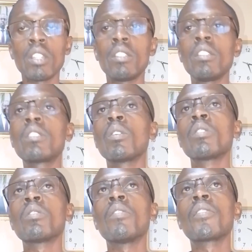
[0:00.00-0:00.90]
Details,
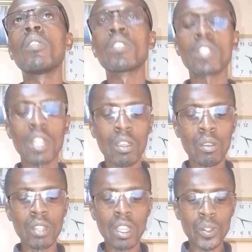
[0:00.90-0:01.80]
of course,
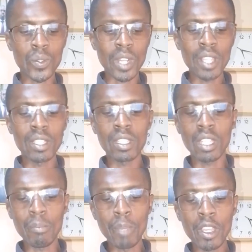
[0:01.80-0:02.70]
on how to write a
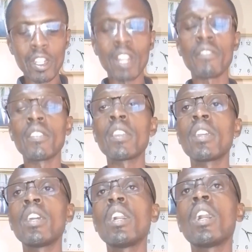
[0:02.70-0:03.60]
biography
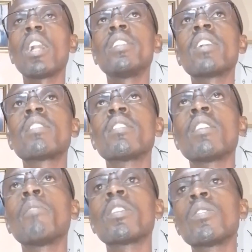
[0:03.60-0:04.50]
are just the
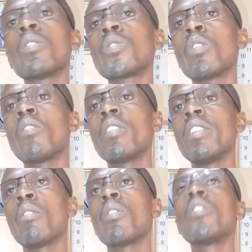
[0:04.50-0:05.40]
same as those
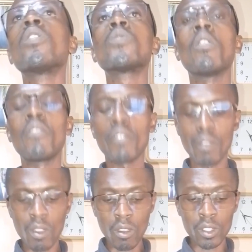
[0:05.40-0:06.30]
of
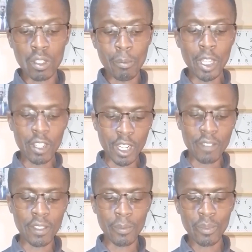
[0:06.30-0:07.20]

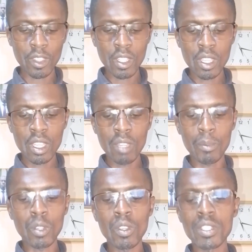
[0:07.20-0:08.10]
autobiography,
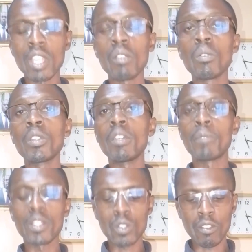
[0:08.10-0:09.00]
because they include the
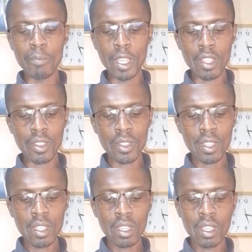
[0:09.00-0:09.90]
place of birth,
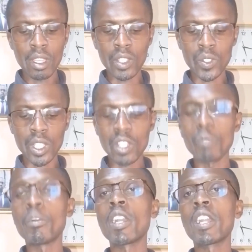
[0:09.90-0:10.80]
education
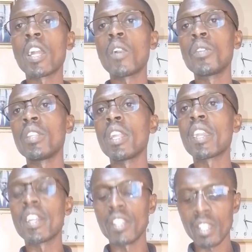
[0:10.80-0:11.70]
background, the
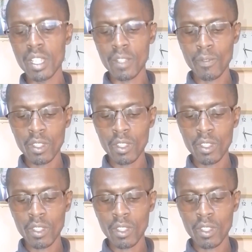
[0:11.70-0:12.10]
career,